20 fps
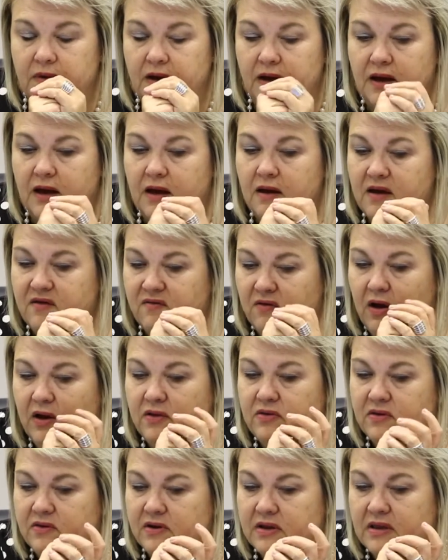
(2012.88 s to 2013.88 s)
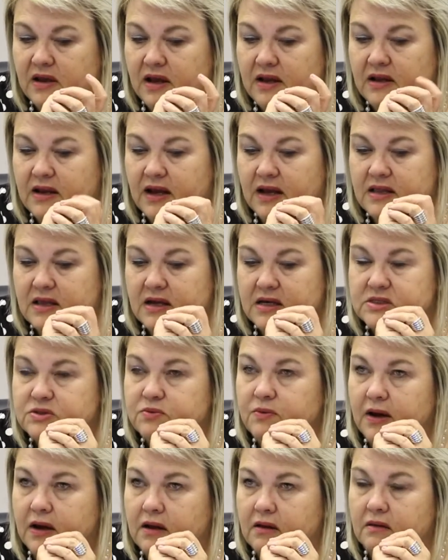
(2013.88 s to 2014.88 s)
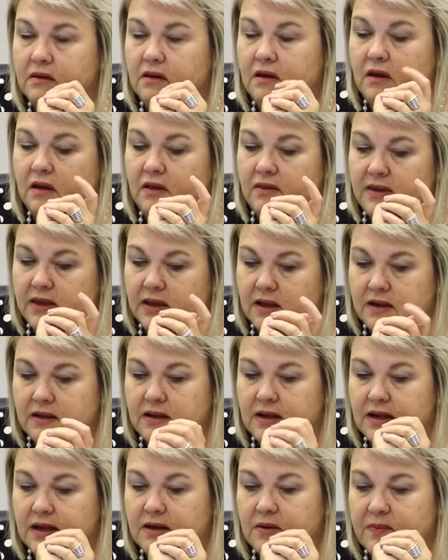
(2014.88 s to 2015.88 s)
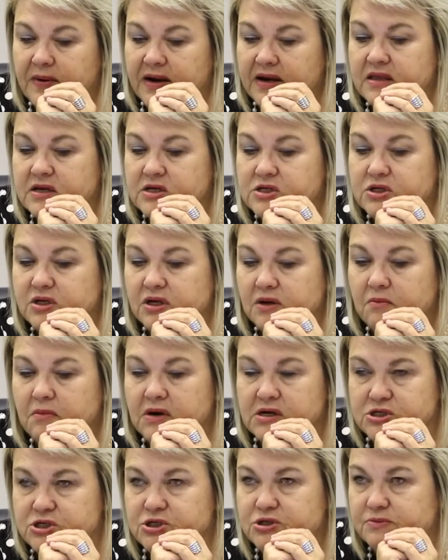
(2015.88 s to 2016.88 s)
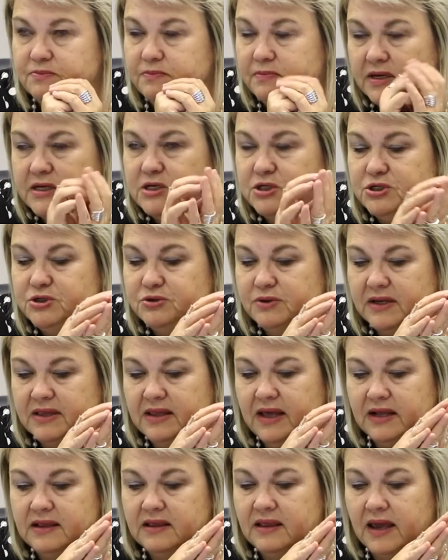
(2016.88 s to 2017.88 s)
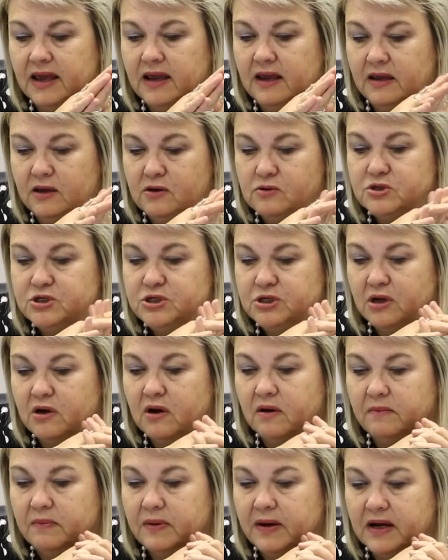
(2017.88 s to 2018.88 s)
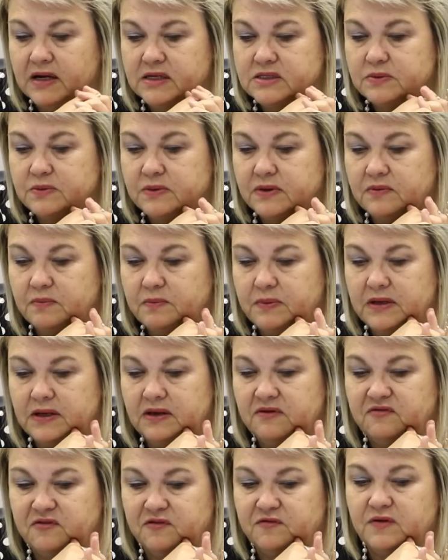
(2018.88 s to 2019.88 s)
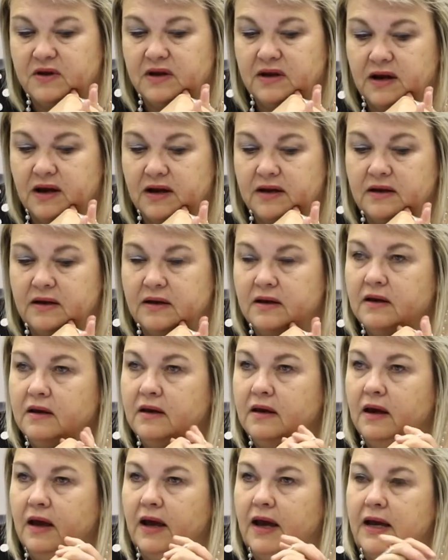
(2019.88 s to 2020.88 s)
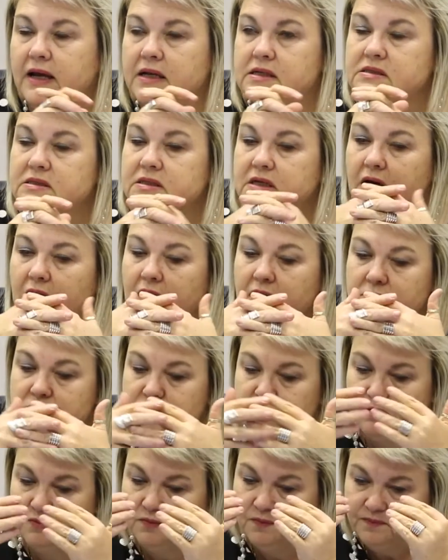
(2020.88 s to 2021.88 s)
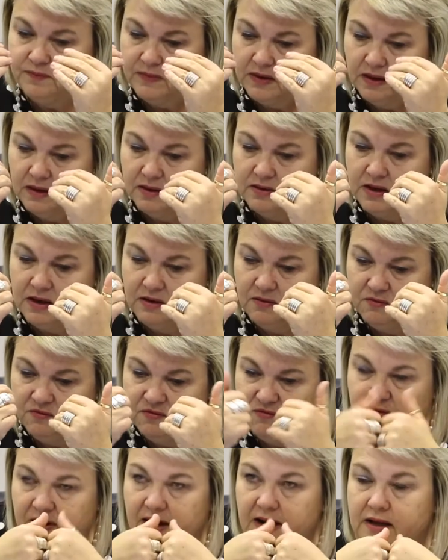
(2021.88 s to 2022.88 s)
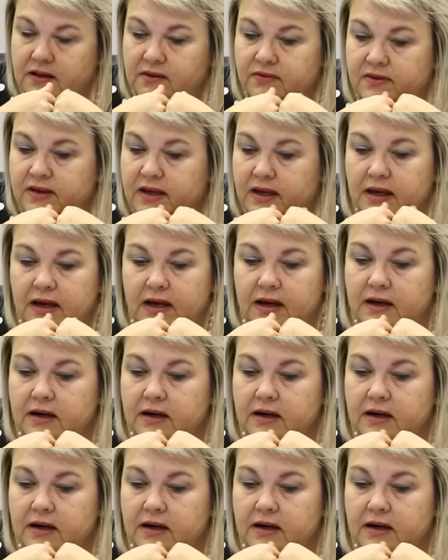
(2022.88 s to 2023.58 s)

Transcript: However, on the return date as well, the legal practitioner must make sure that he or she complies with PD 59 and to then file the